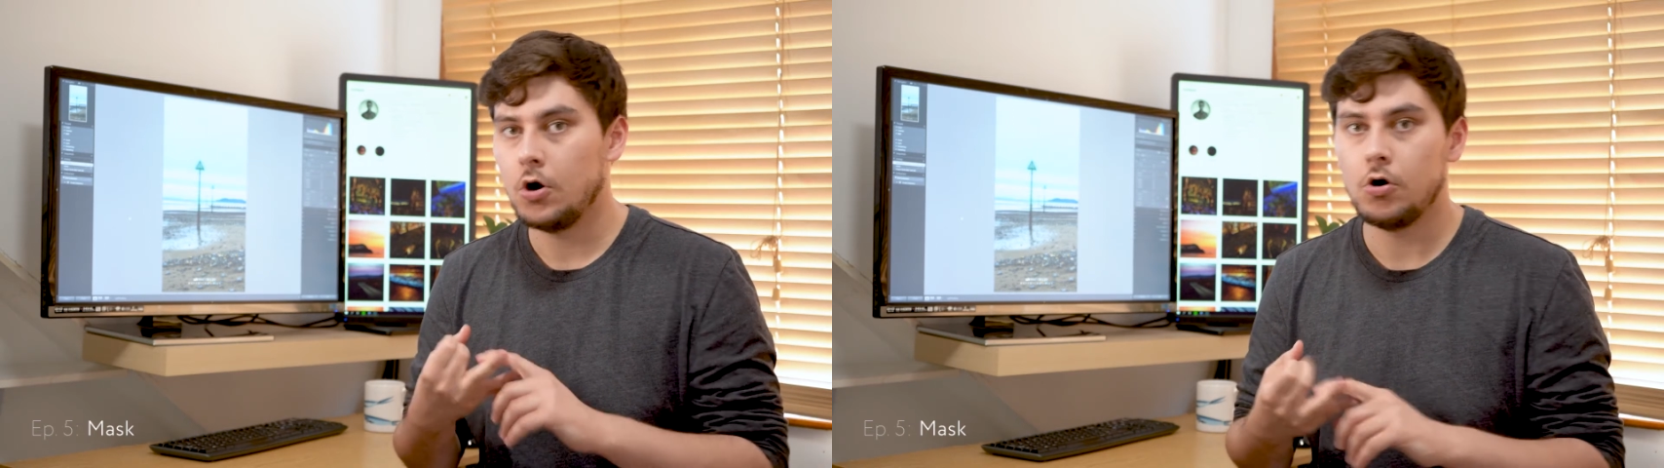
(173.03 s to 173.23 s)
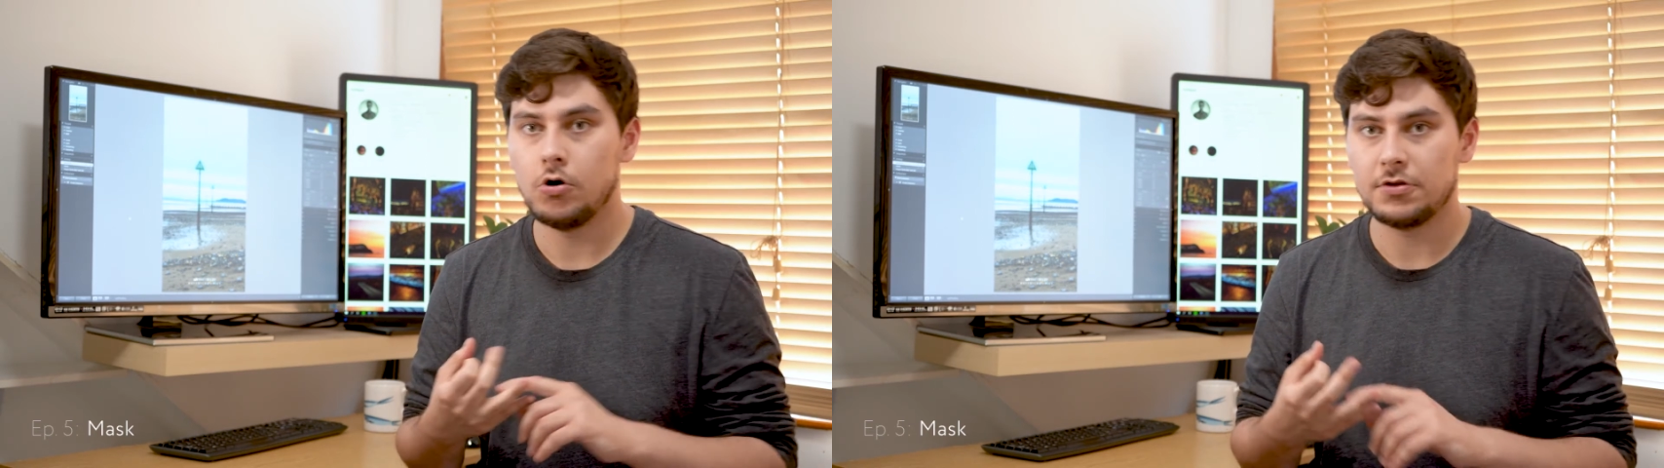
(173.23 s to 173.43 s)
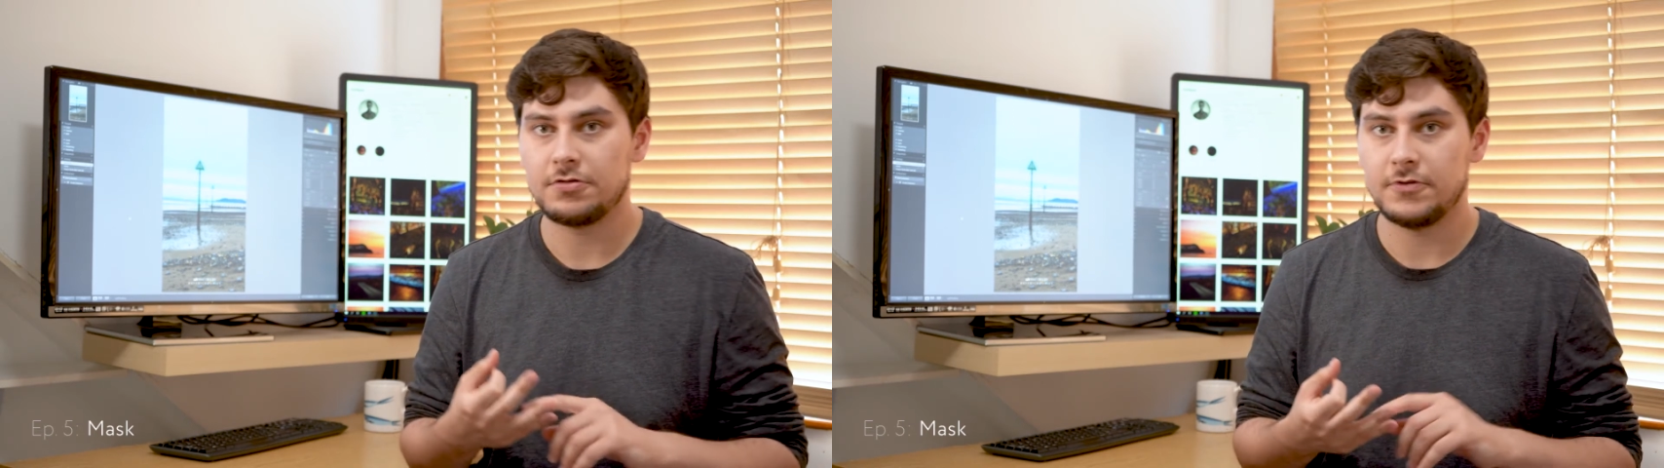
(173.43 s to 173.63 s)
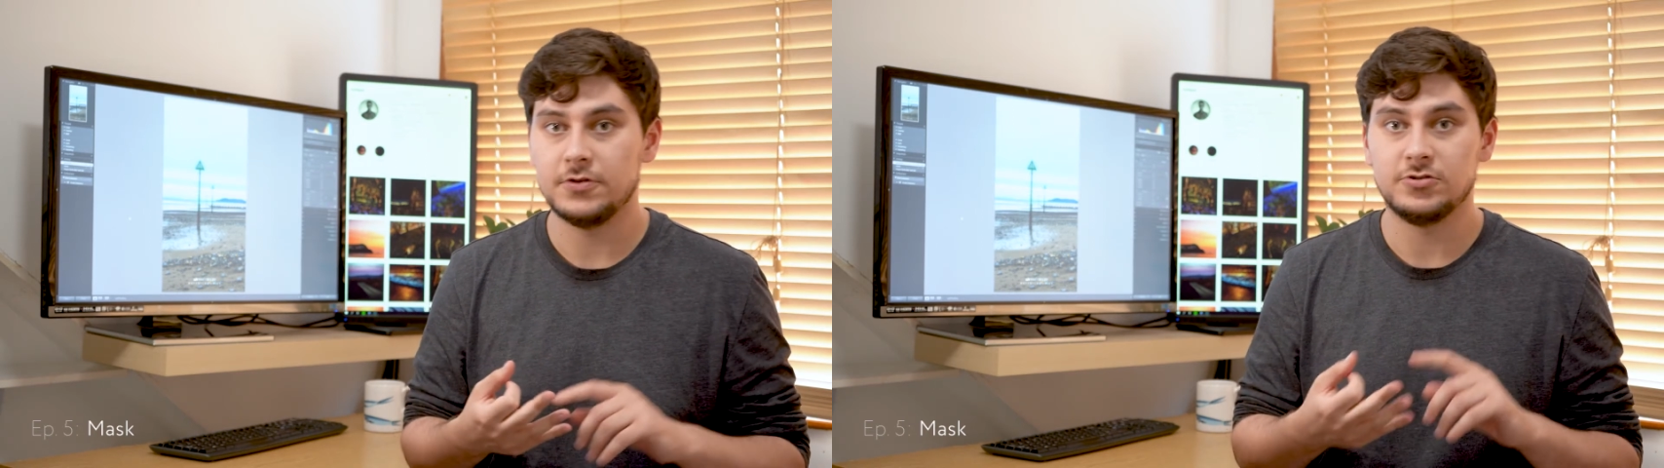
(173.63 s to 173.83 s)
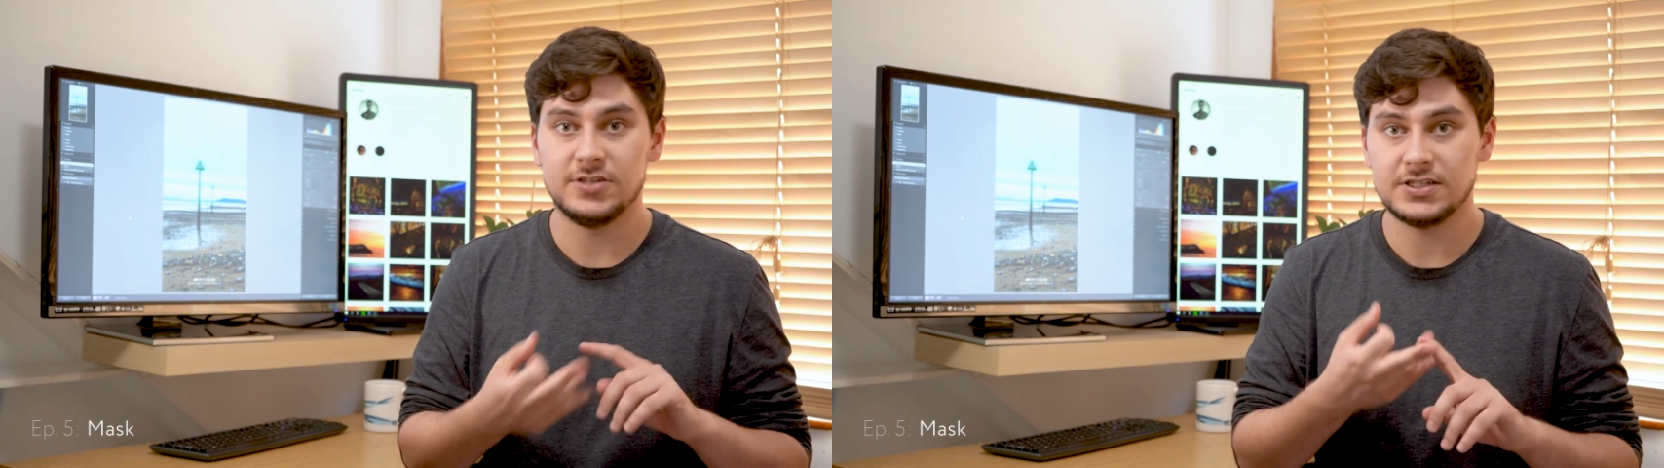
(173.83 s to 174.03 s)
or
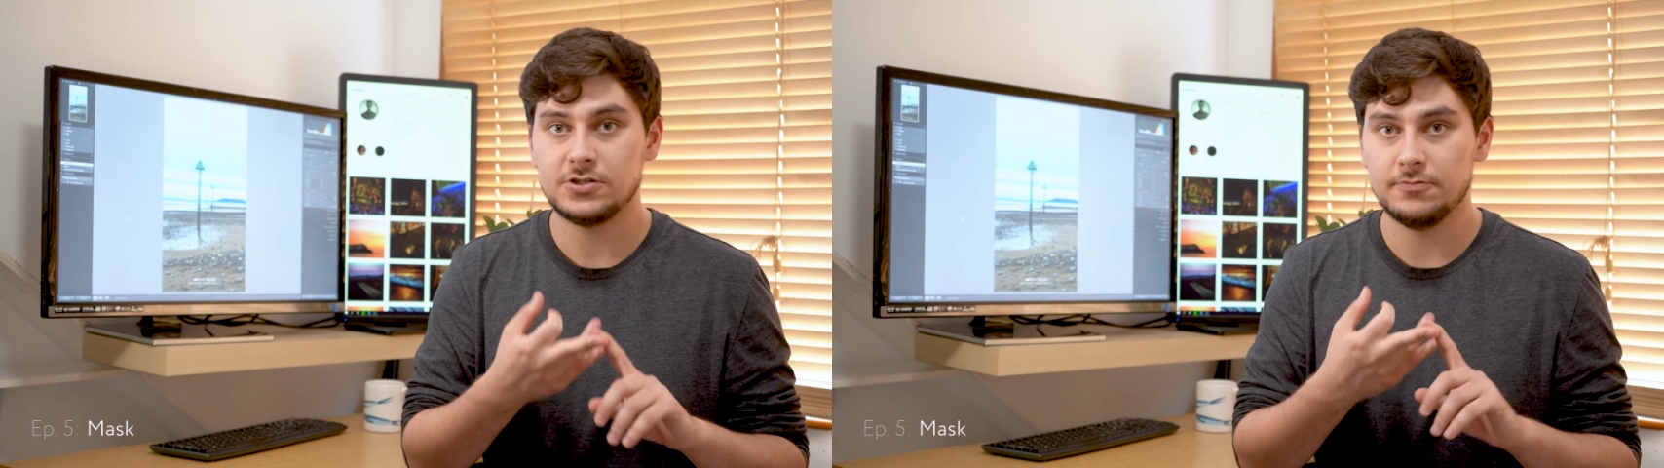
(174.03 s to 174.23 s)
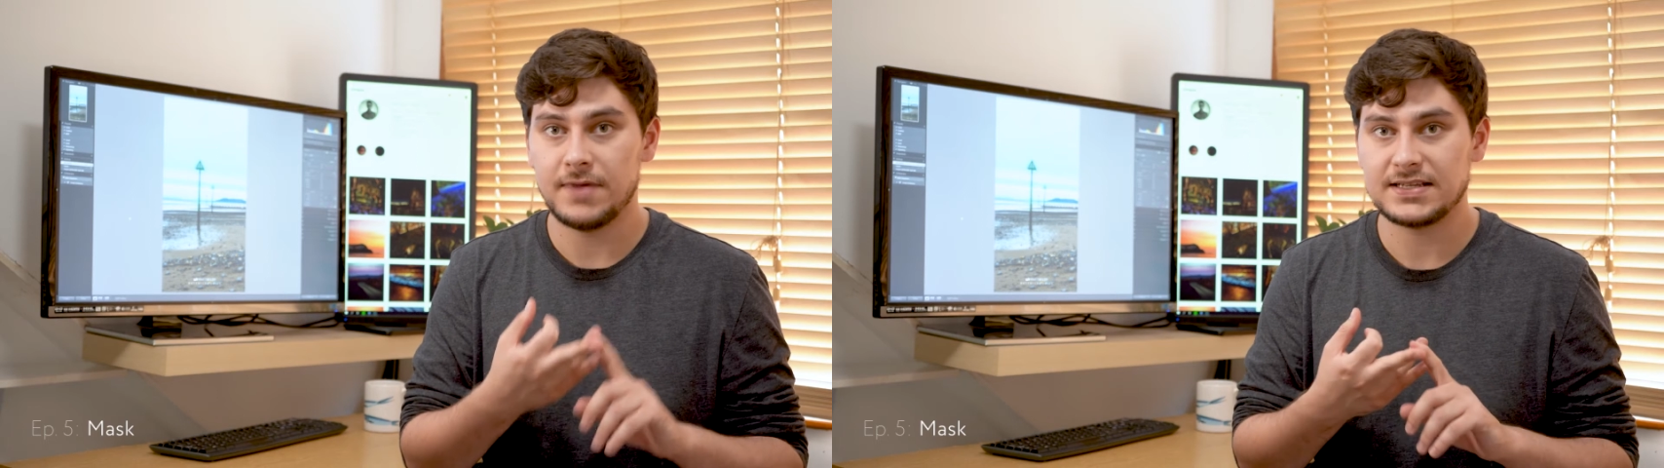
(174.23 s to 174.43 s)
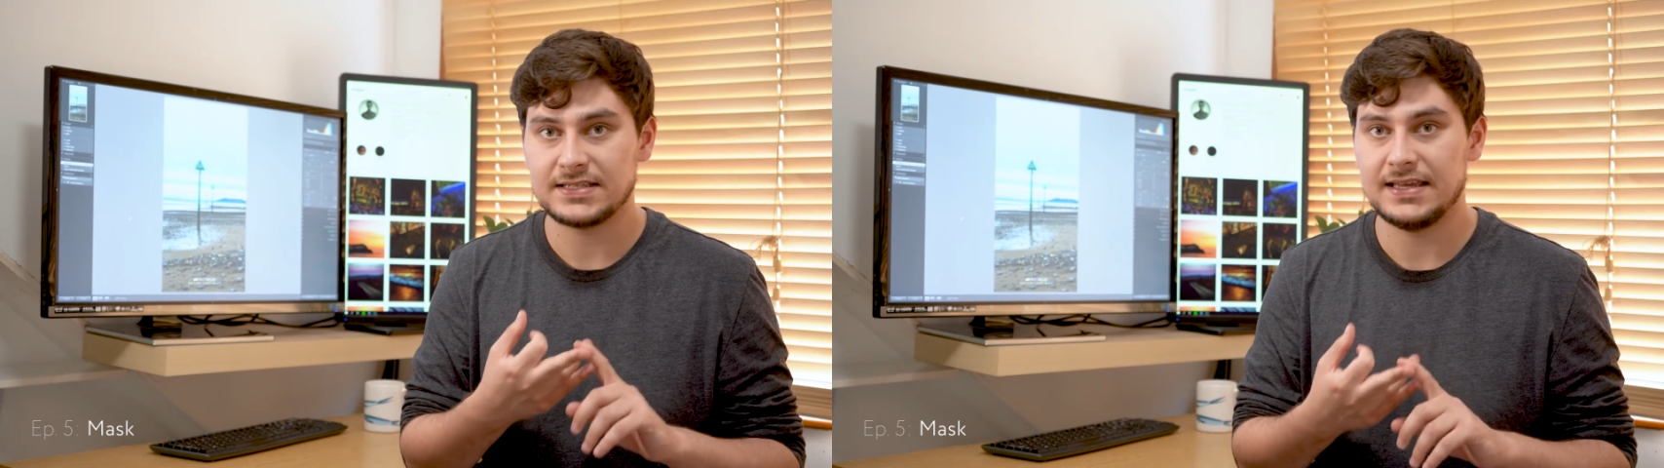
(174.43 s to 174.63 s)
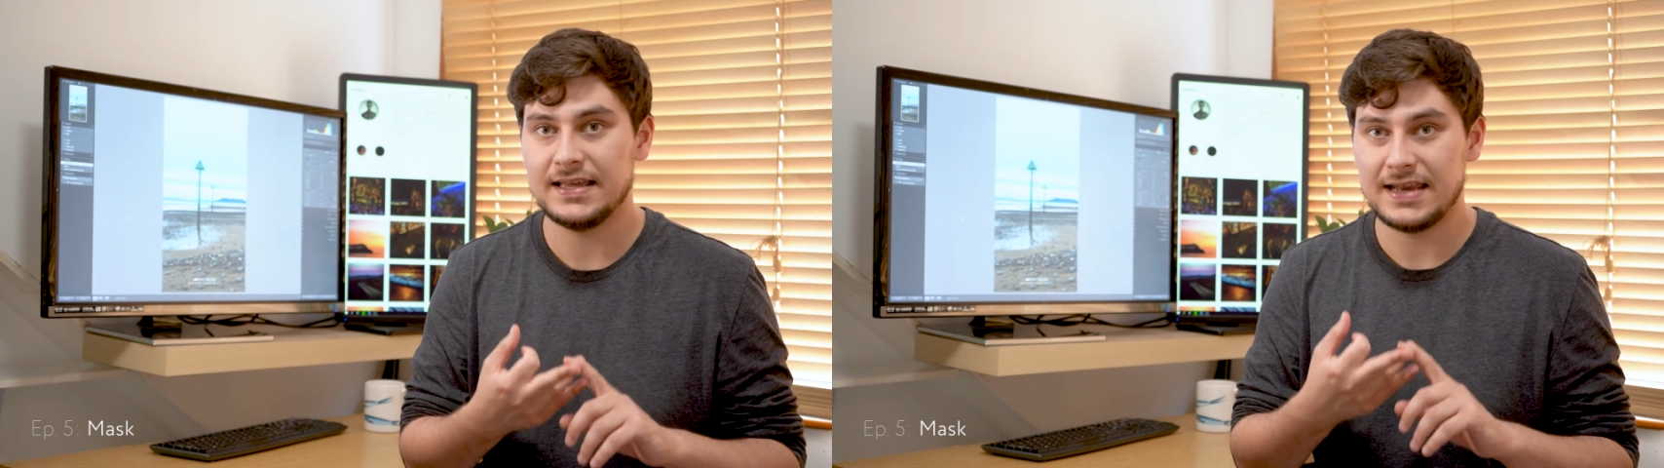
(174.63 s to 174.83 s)
through traditional masking